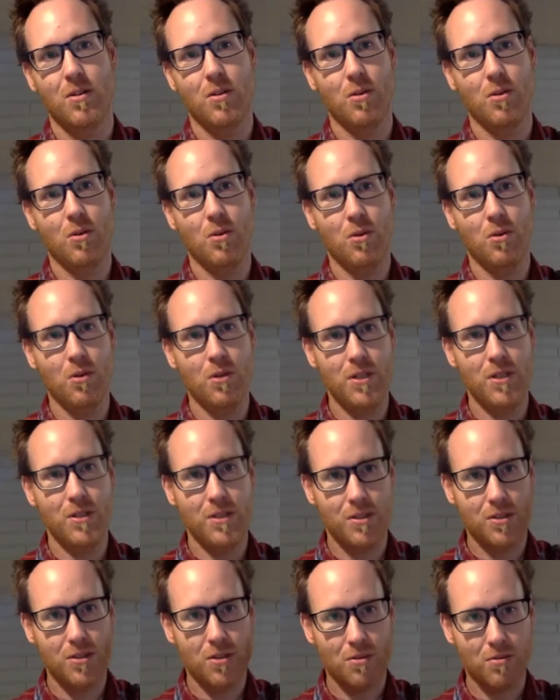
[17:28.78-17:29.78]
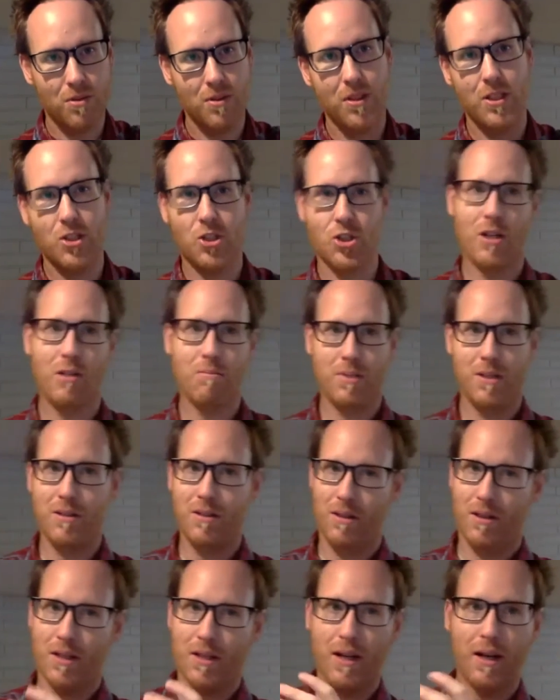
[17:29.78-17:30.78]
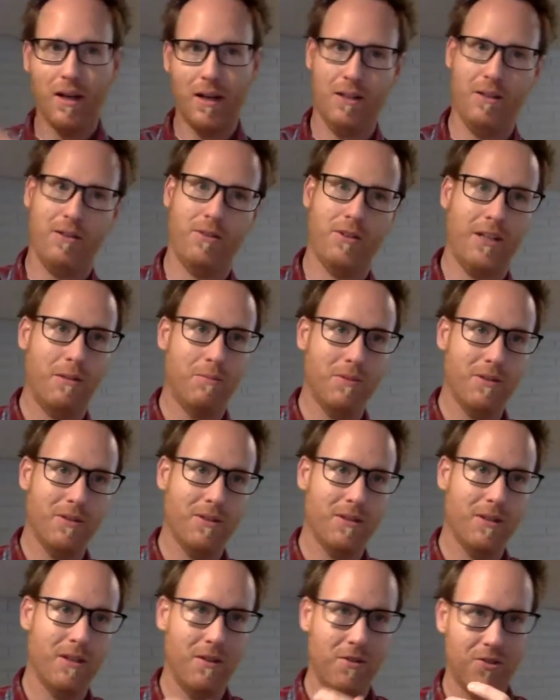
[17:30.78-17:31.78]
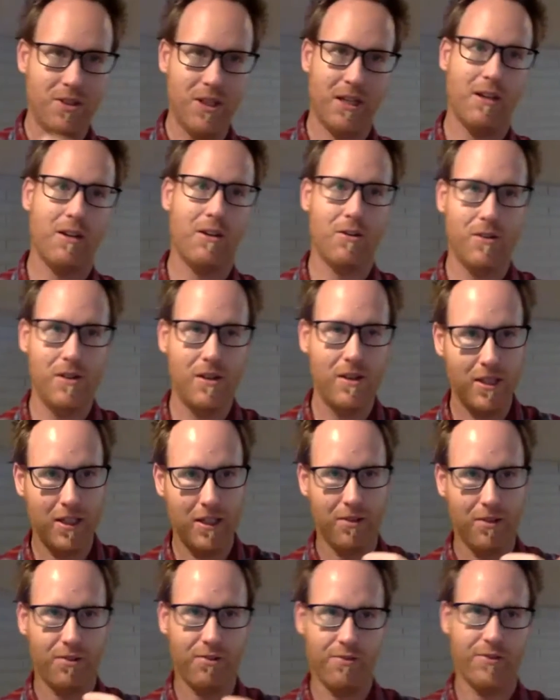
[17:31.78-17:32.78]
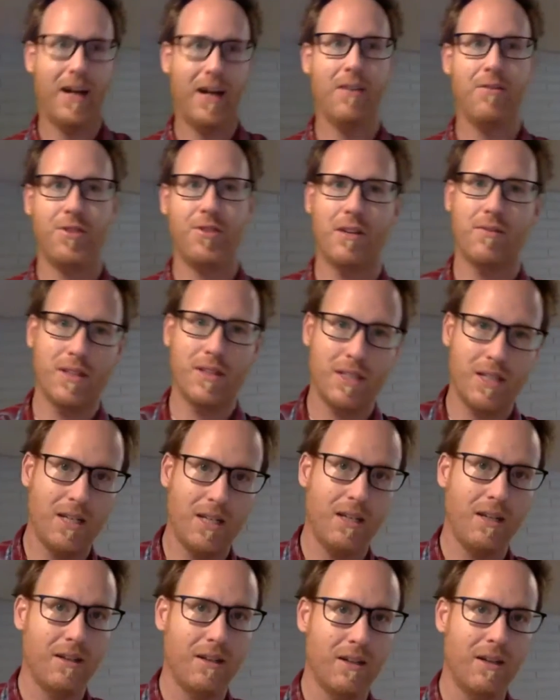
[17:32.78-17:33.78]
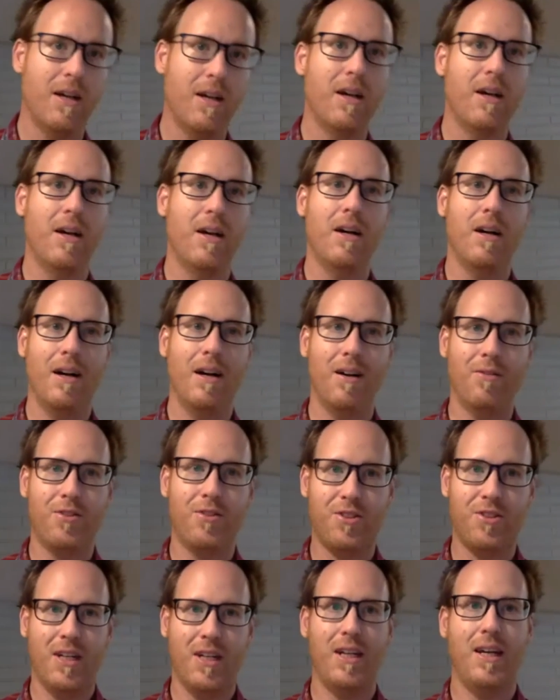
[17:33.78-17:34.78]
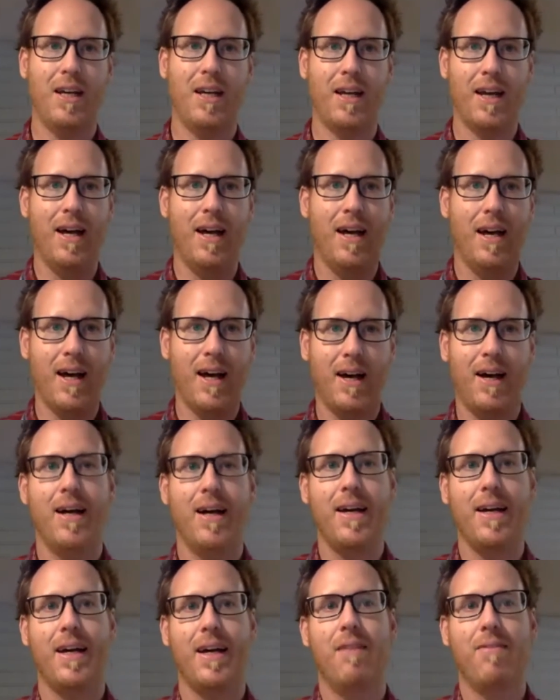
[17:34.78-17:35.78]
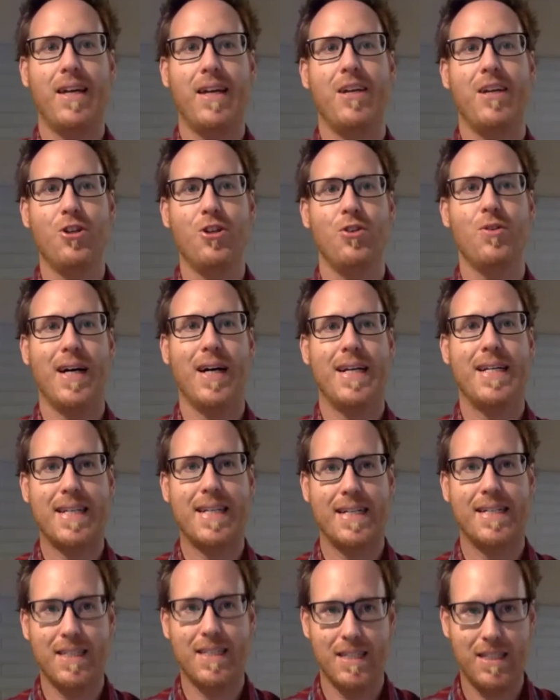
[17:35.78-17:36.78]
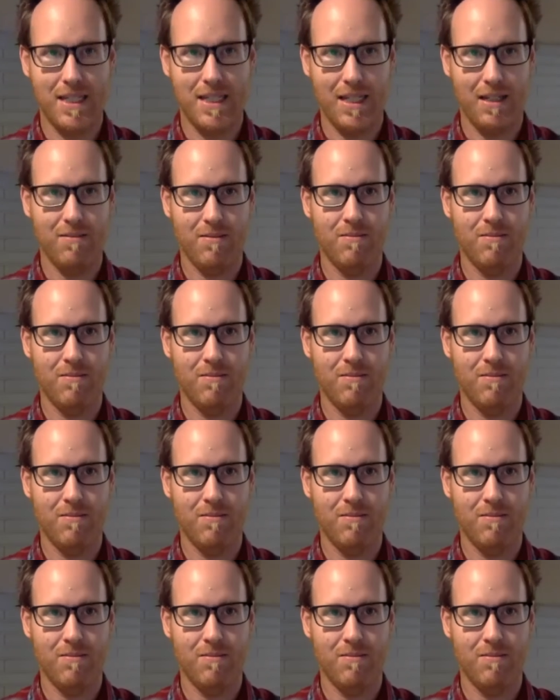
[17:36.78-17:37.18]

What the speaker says: Or is it to really jump into the concept of 2 Corinthians 5:17 of saying, I have a new identity.